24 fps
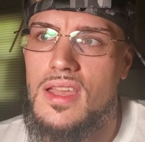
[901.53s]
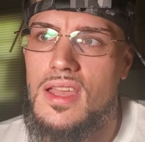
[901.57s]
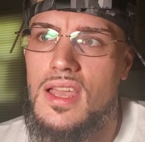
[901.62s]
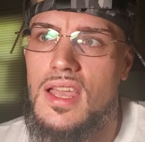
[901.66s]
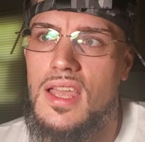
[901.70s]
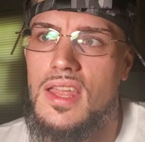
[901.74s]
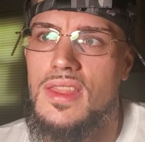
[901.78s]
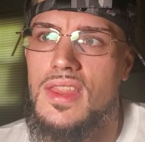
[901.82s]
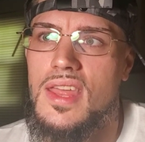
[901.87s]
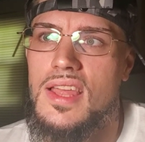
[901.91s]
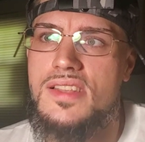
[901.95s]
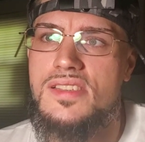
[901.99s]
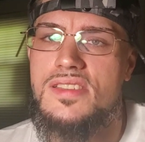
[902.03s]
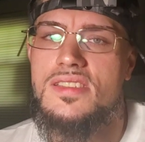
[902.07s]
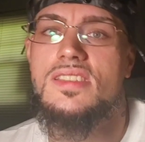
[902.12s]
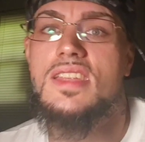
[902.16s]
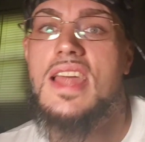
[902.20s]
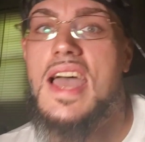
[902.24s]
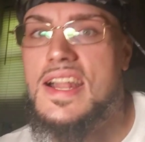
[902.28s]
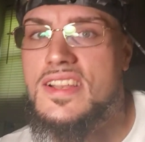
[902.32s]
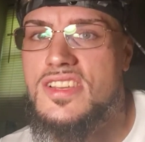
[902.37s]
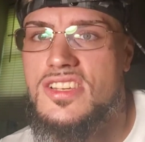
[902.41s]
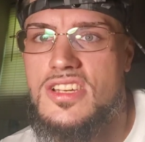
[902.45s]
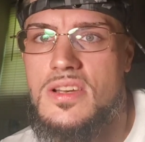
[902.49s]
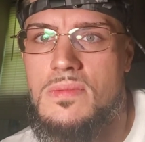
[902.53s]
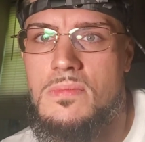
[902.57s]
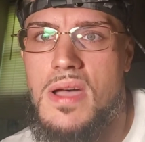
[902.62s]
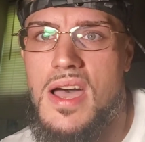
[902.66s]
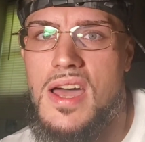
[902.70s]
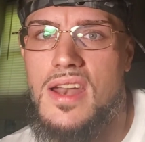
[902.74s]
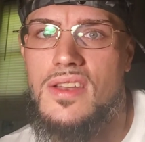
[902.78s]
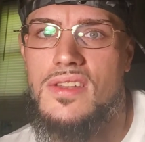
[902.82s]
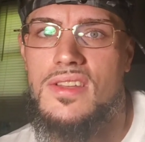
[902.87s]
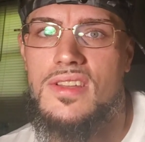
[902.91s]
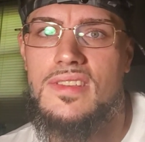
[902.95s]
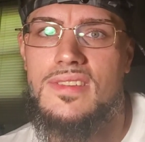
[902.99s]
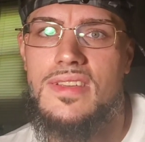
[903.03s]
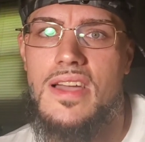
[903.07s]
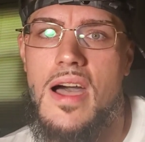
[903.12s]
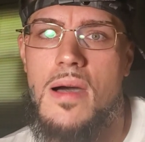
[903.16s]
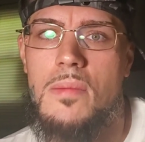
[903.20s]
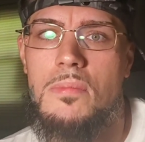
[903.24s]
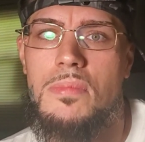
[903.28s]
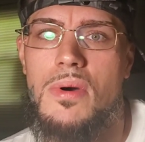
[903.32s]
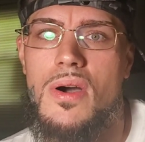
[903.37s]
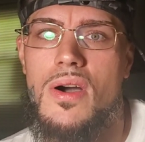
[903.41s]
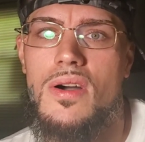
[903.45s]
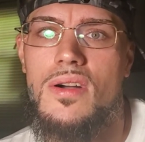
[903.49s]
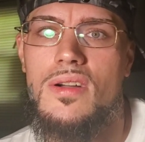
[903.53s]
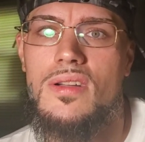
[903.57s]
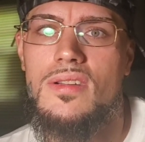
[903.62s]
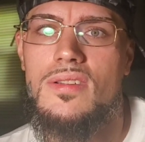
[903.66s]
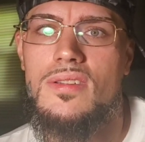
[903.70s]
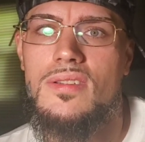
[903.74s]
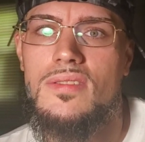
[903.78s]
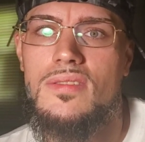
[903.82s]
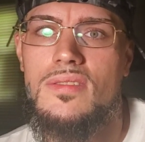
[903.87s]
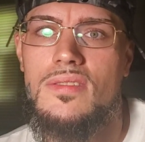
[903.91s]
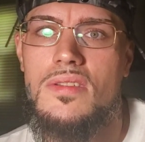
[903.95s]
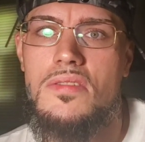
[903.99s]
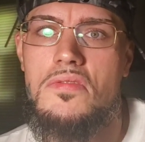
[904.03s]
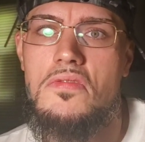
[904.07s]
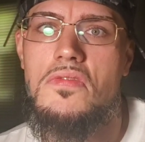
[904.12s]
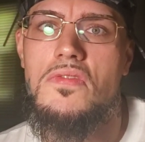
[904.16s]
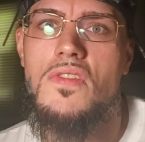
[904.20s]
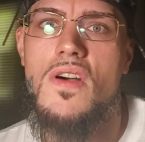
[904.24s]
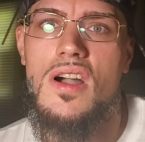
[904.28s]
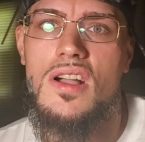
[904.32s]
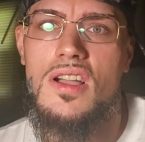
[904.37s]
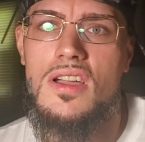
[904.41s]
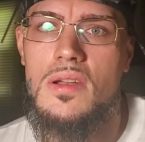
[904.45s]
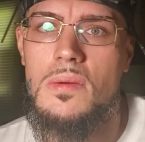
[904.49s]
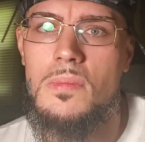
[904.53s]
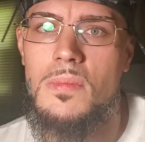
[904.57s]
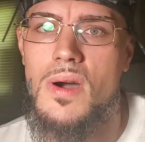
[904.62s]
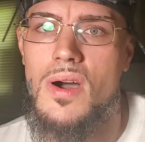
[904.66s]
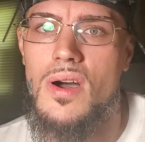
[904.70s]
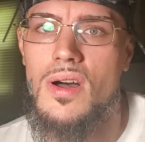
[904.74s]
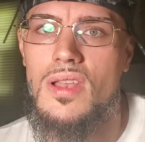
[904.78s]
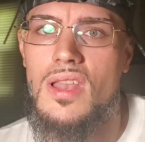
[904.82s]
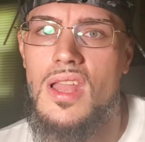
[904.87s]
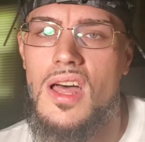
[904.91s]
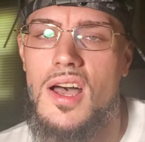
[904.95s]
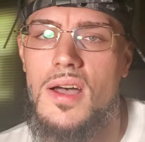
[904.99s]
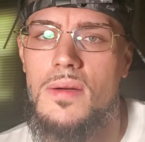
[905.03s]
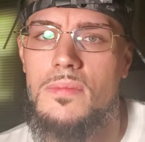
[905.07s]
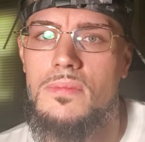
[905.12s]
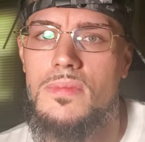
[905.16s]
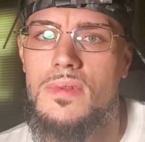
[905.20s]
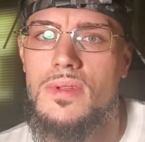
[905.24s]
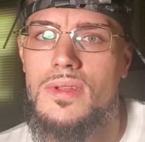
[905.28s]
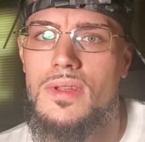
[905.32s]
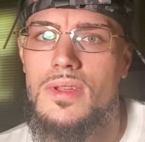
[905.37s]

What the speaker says: and then snatching them out of the top bunk, fucking them all up.